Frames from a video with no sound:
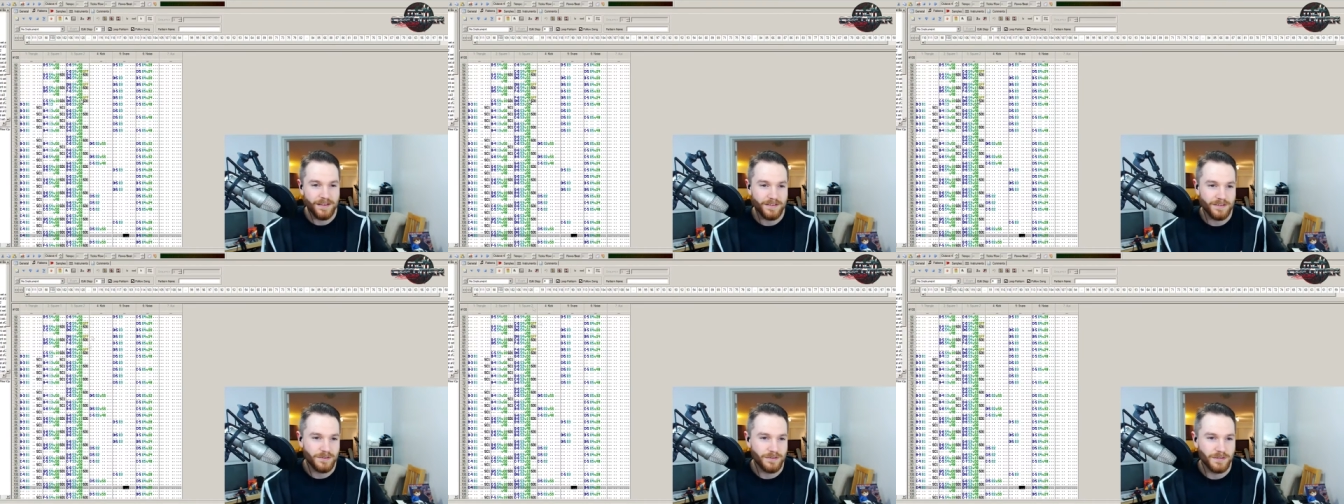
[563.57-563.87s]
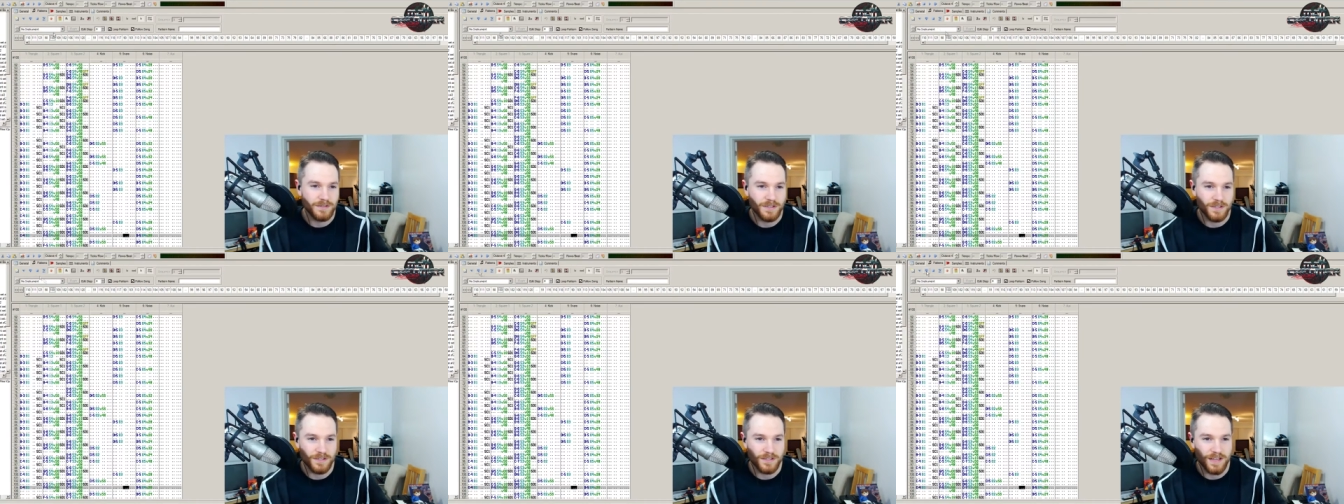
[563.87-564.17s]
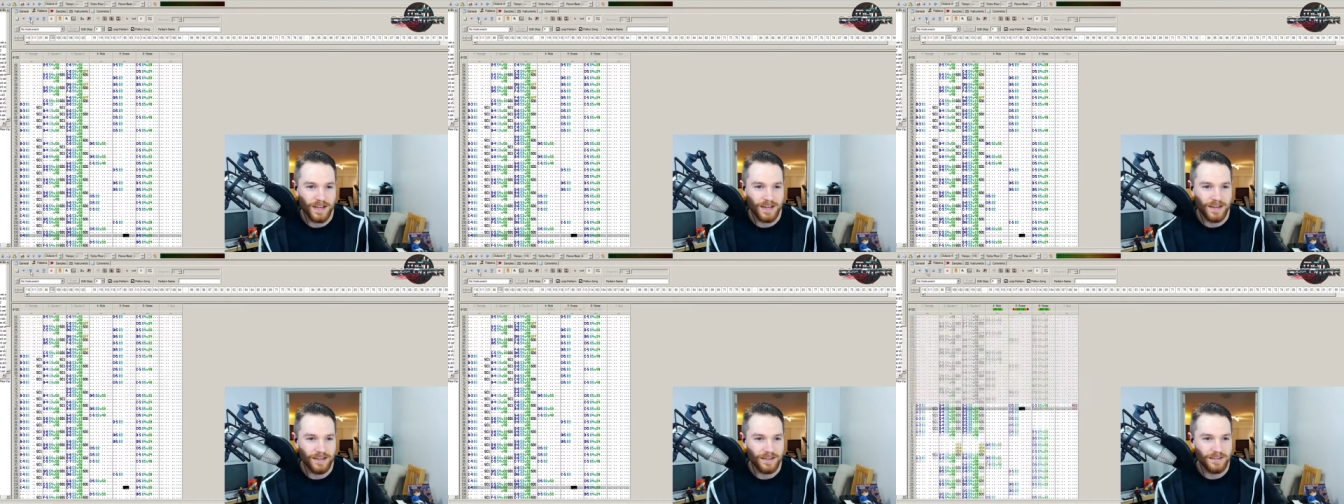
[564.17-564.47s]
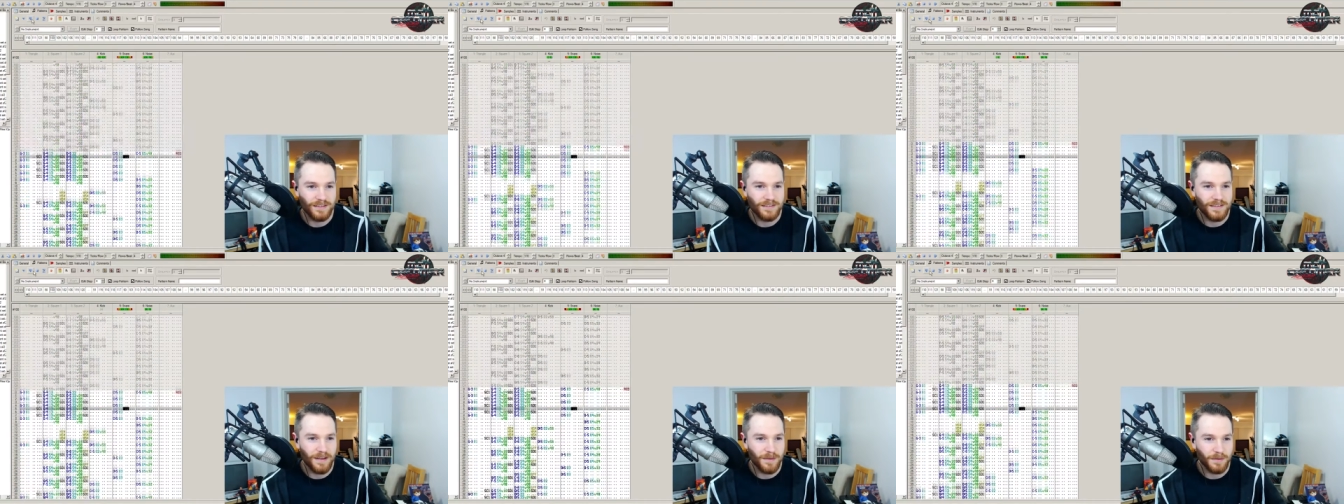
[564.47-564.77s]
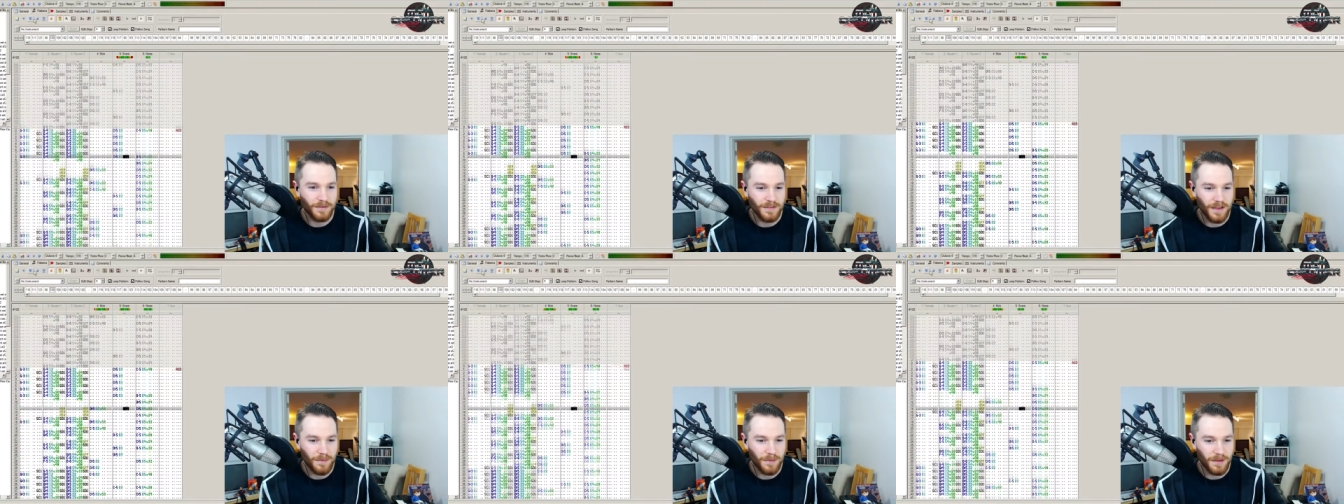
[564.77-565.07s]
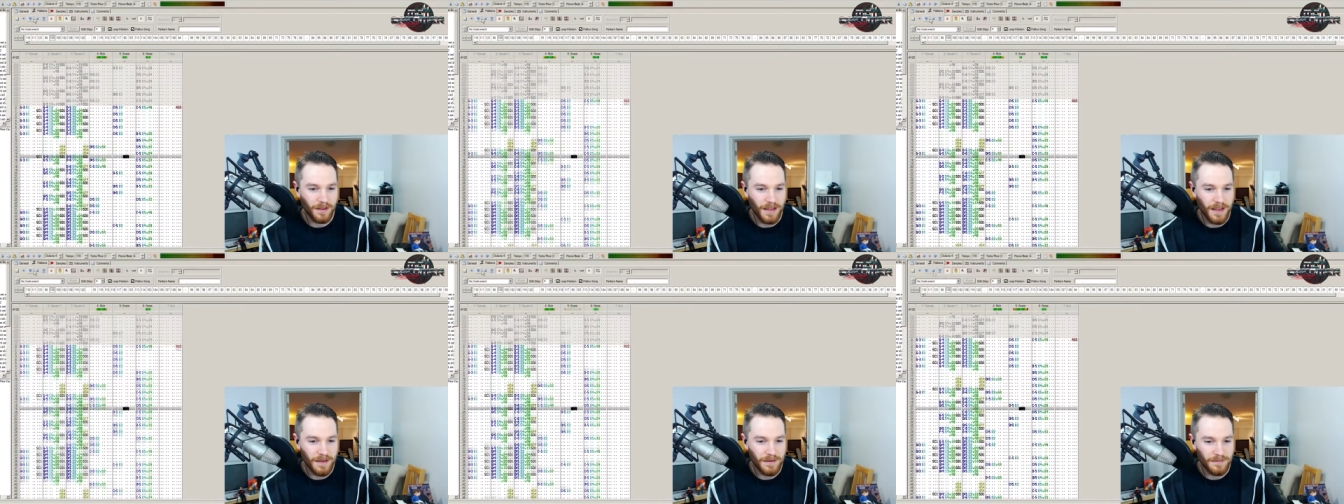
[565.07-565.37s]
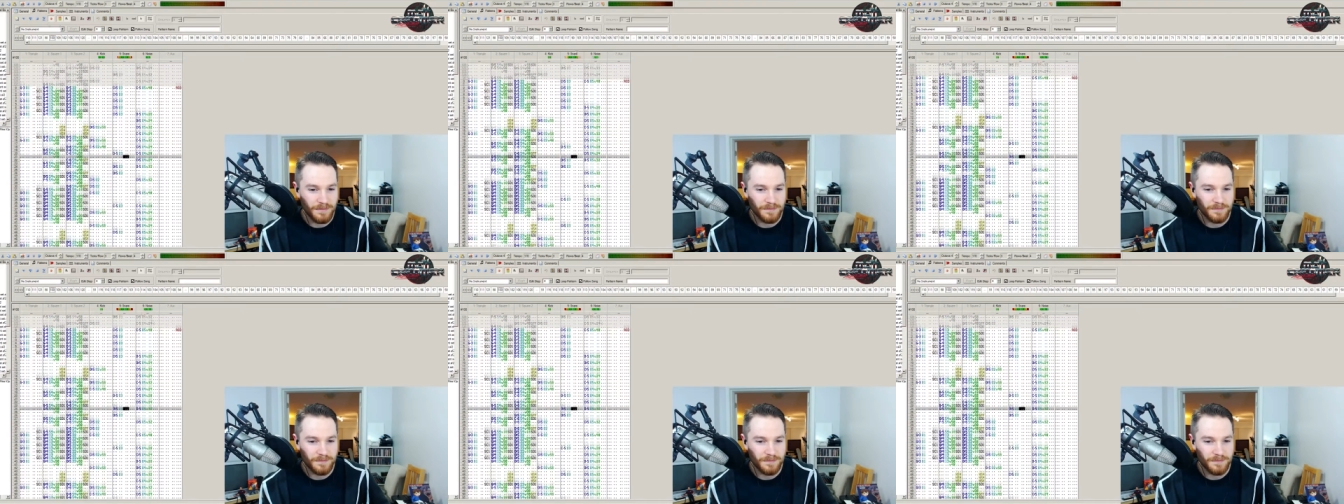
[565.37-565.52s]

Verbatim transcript: So it just kind of doubles up on that.